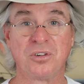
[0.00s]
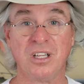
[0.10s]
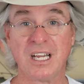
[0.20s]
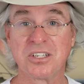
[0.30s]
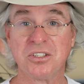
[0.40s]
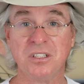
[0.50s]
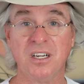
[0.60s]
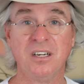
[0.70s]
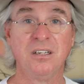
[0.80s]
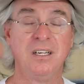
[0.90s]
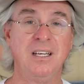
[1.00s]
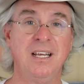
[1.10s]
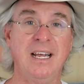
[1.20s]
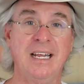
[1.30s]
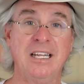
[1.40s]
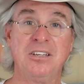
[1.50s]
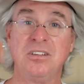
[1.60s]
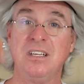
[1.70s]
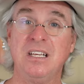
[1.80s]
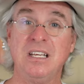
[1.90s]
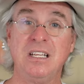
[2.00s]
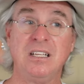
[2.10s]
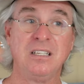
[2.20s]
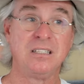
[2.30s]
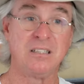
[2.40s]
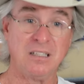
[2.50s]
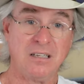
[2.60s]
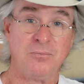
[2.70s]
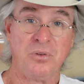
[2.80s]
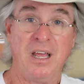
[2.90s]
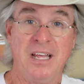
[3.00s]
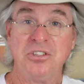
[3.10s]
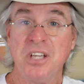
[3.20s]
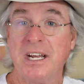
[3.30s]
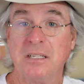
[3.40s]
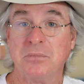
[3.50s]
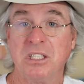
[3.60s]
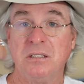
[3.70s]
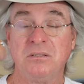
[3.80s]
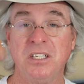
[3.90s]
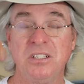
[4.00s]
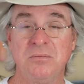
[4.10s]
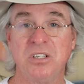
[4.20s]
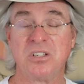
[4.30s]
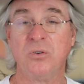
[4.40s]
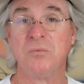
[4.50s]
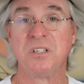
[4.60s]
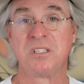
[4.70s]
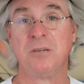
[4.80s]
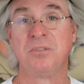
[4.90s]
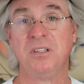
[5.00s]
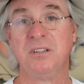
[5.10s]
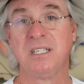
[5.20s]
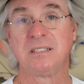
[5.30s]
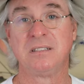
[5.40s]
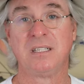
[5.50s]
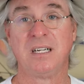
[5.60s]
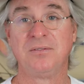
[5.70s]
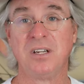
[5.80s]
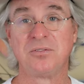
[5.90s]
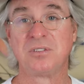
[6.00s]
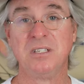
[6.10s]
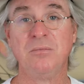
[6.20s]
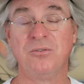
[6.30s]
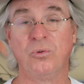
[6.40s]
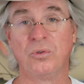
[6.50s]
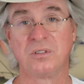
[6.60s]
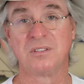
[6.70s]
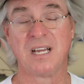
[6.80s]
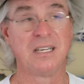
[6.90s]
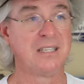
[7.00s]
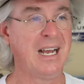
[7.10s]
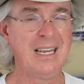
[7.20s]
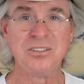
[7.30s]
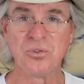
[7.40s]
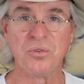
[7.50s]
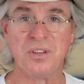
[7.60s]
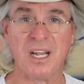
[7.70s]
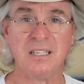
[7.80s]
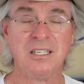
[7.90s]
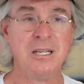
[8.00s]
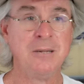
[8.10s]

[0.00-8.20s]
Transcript: collection there and educating me, teaching me, showing me something that I've never seen before, because I enjoy that.